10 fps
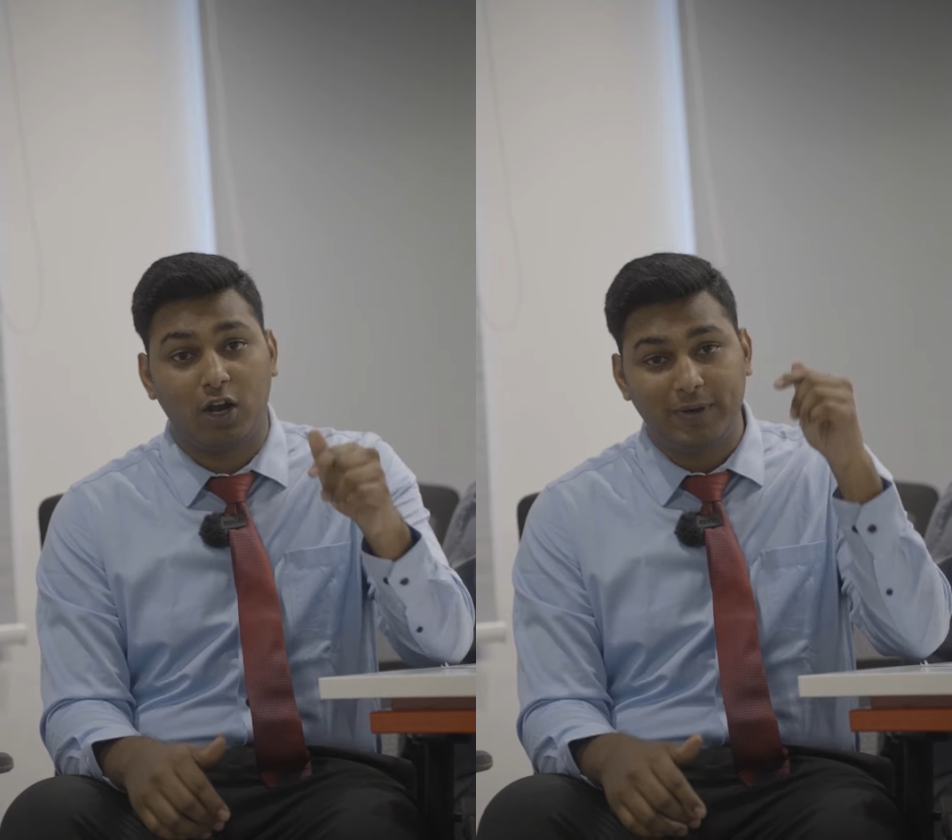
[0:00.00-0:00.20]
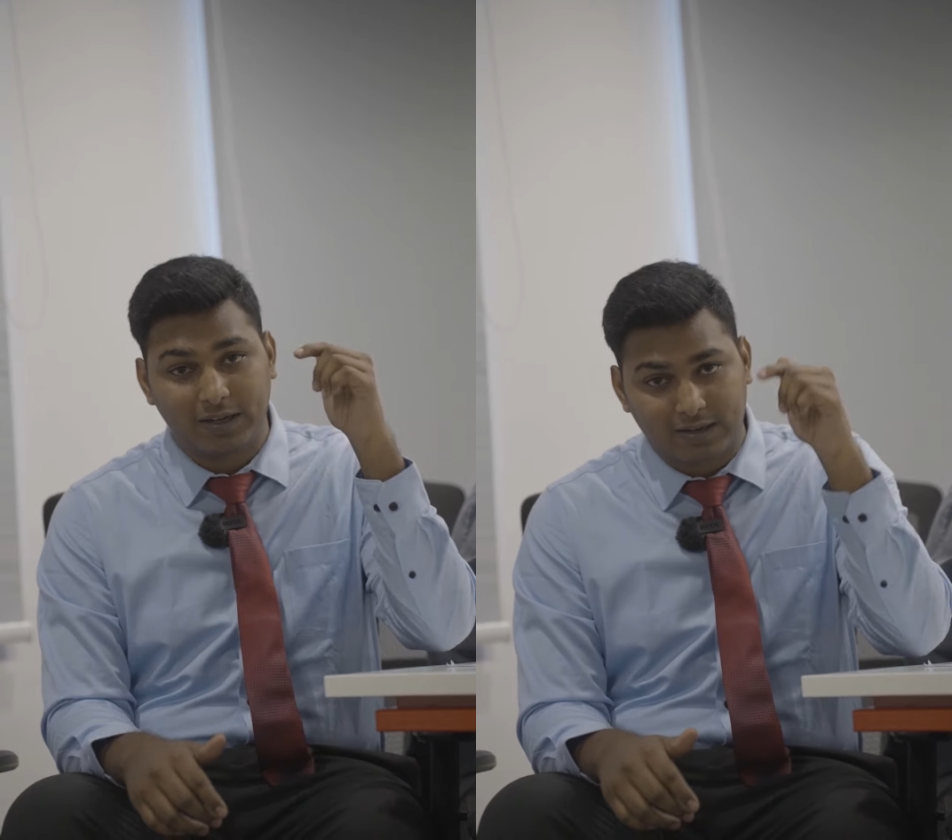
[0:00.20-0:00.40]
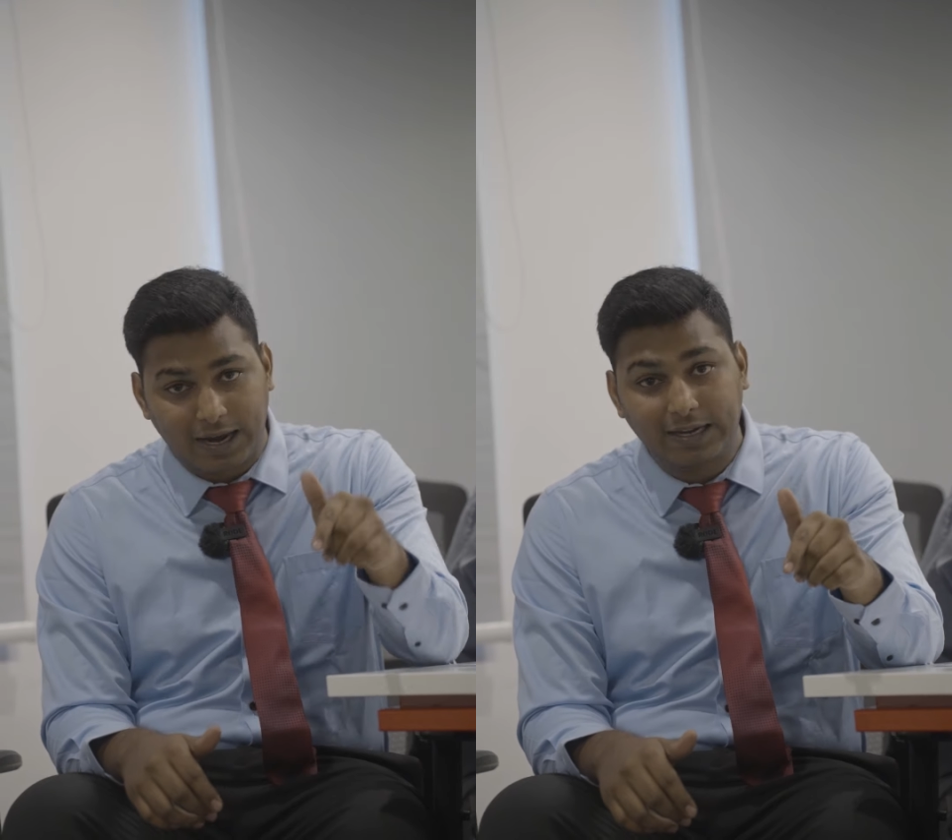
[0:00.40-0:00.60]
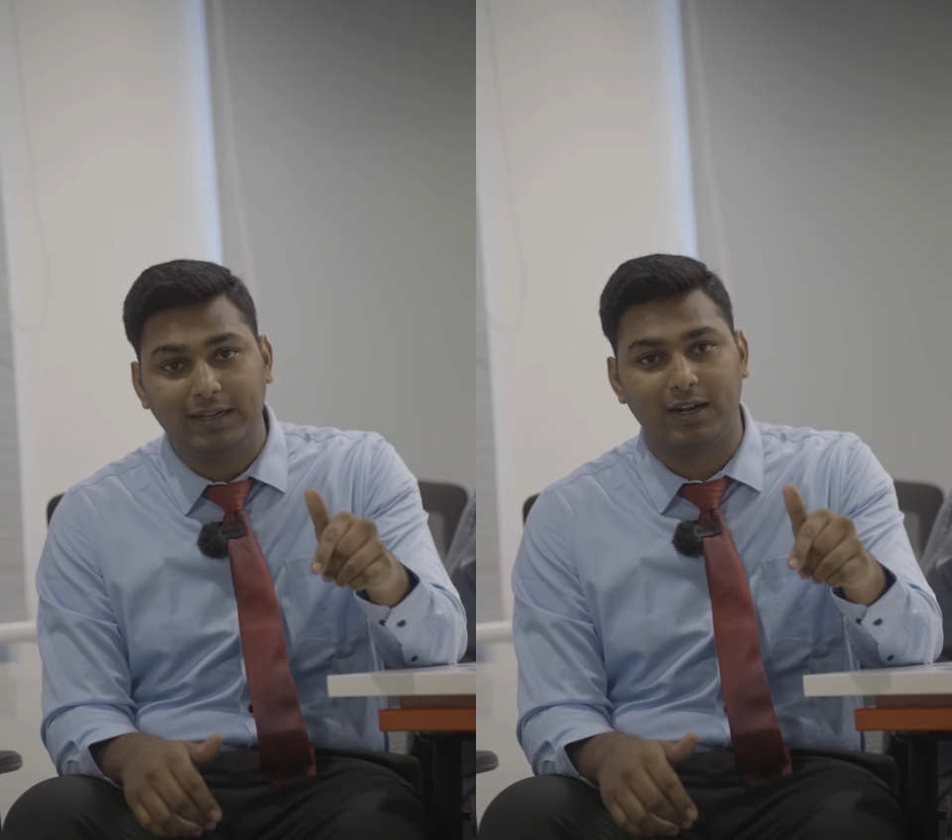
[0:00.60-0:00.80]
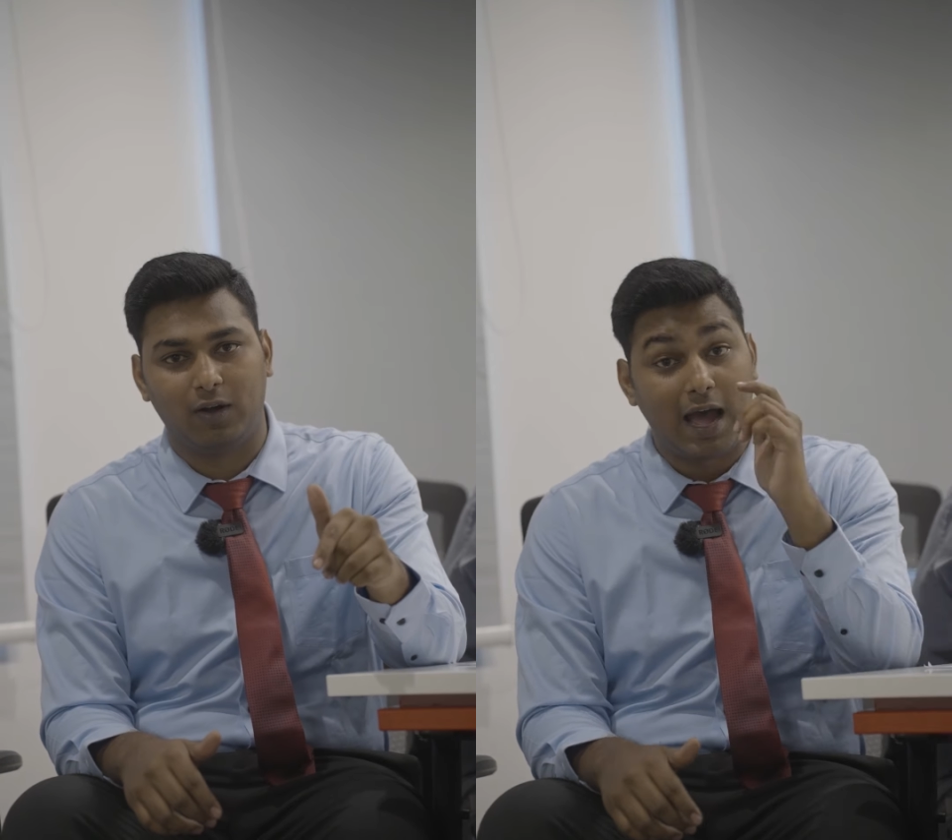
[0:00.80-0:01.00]
Call me
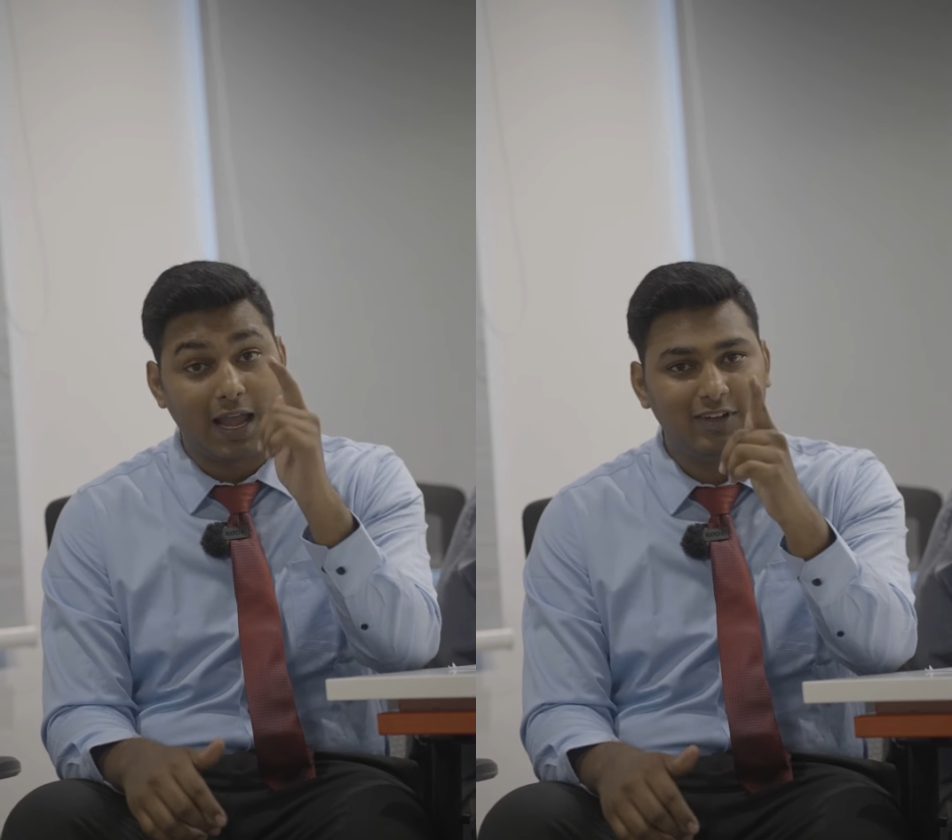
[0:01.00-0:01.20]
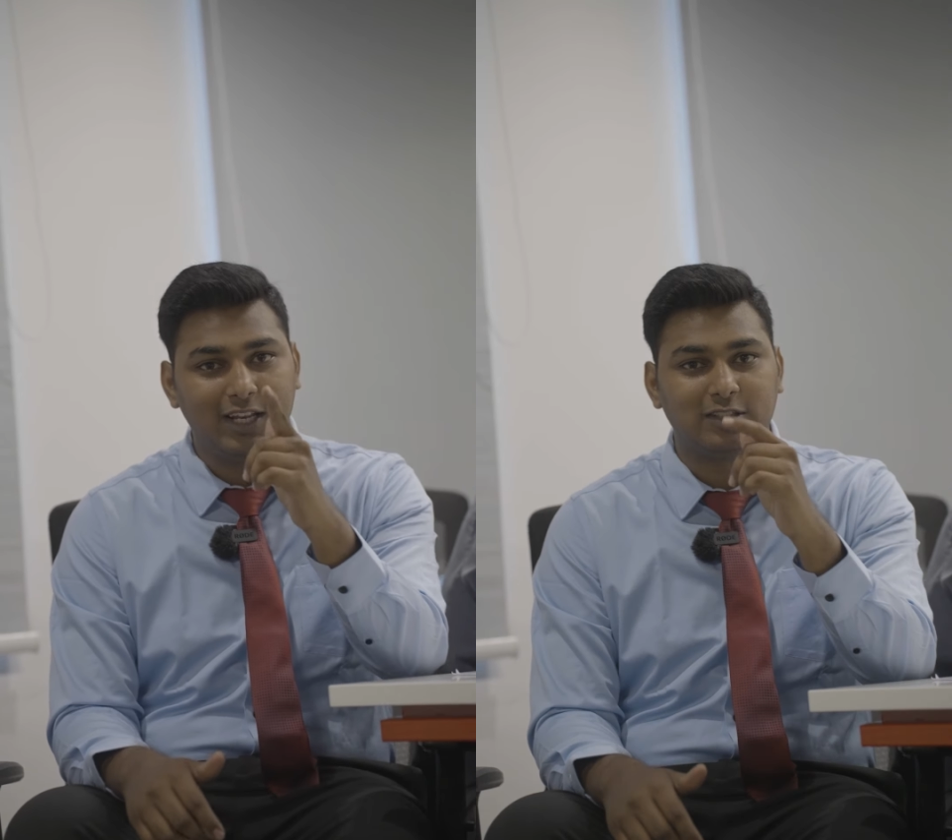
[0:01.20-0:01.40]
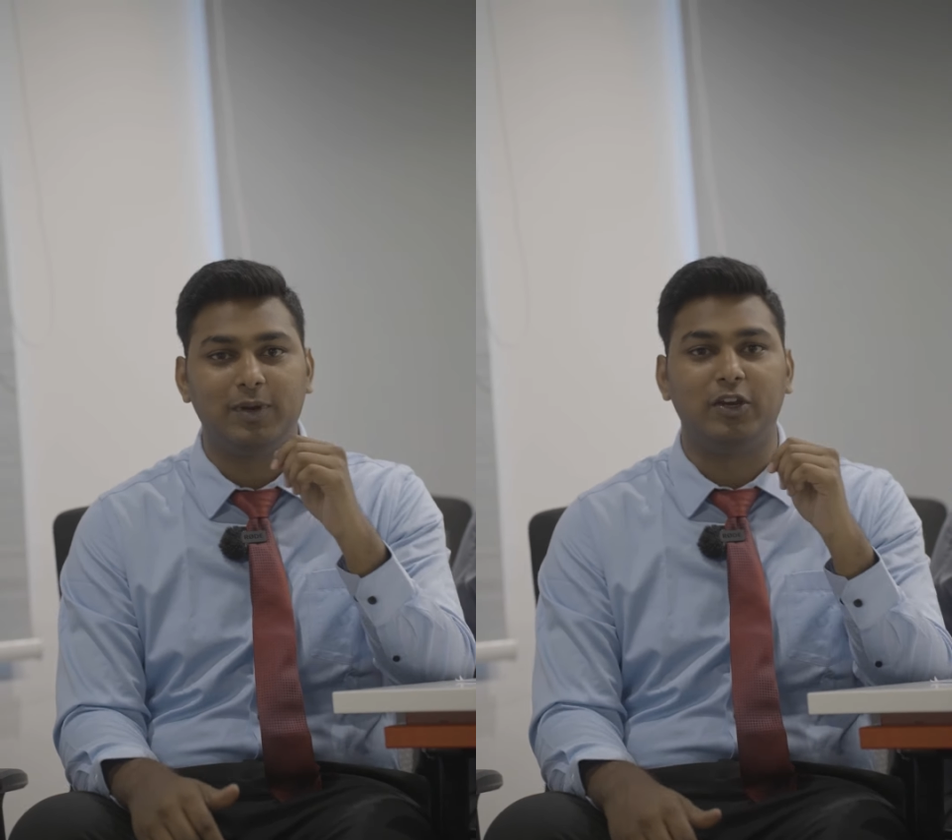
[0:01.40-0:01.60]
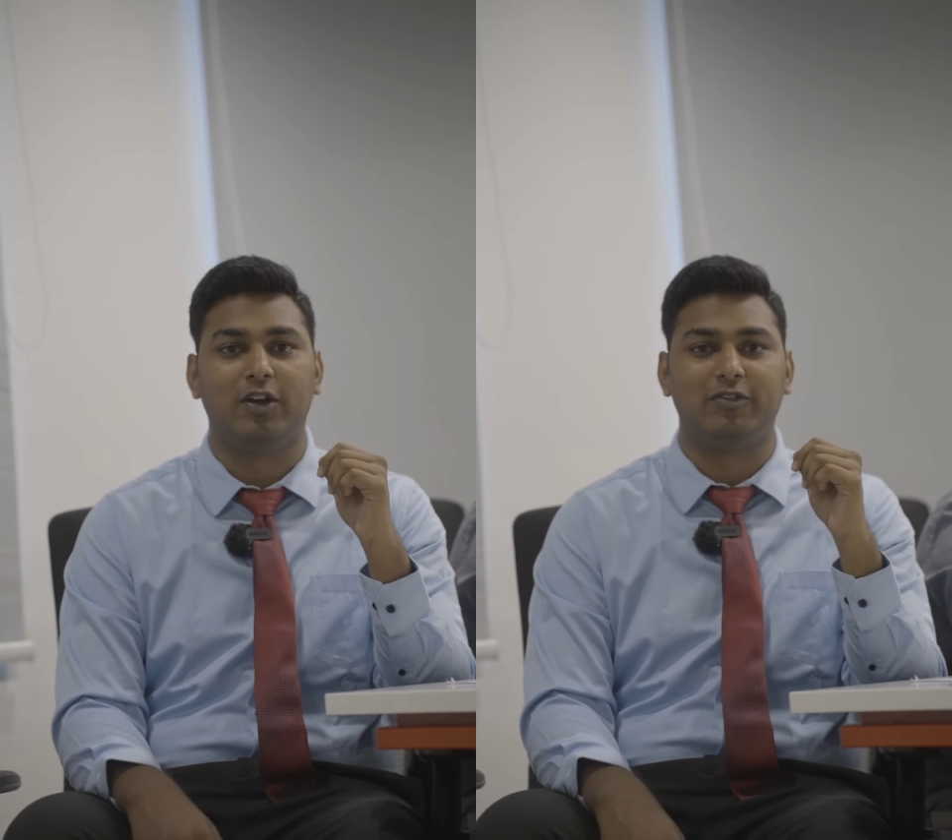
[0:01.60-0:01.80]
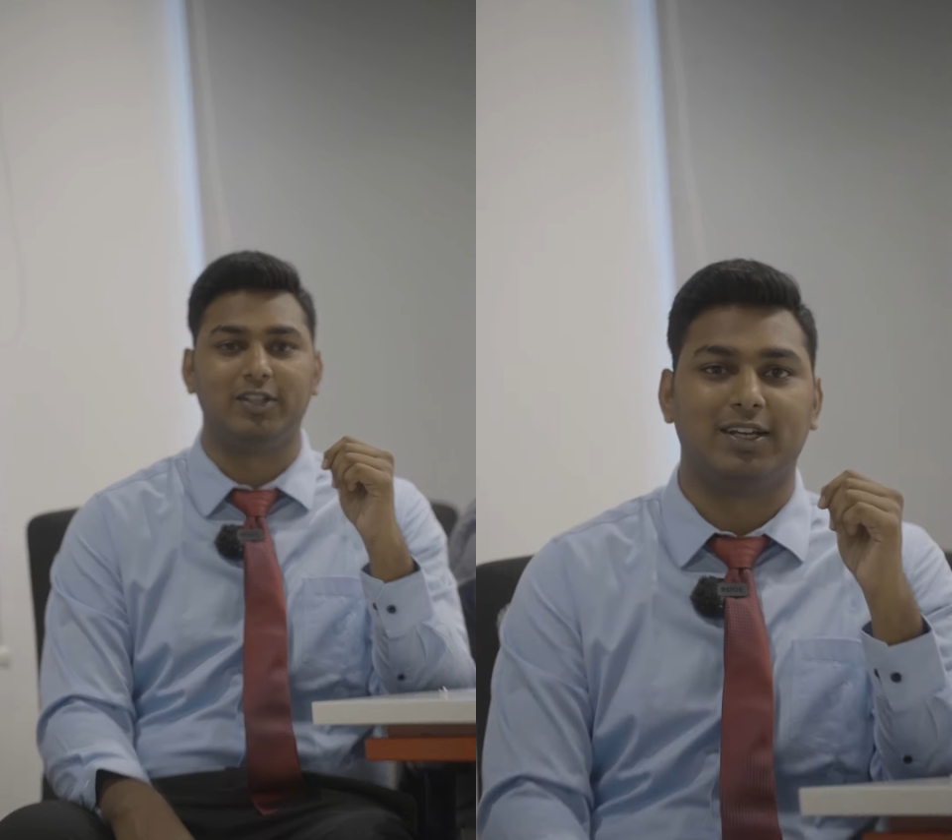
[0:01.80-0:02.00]
right now. I will explain you
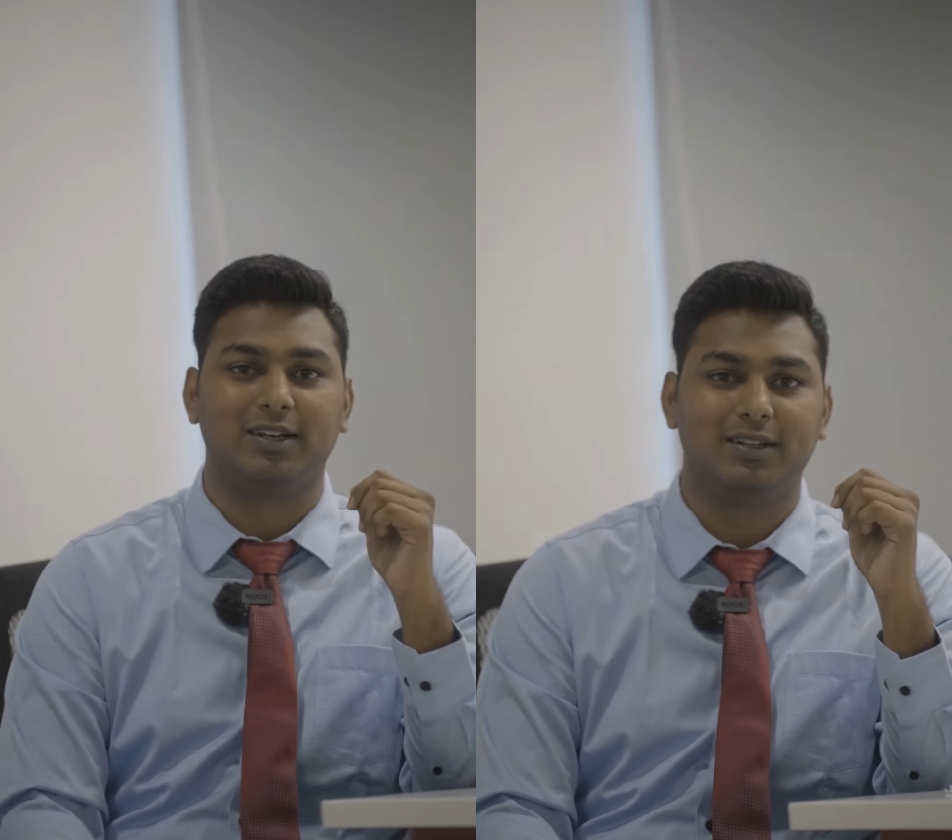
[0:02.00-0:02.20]
everything.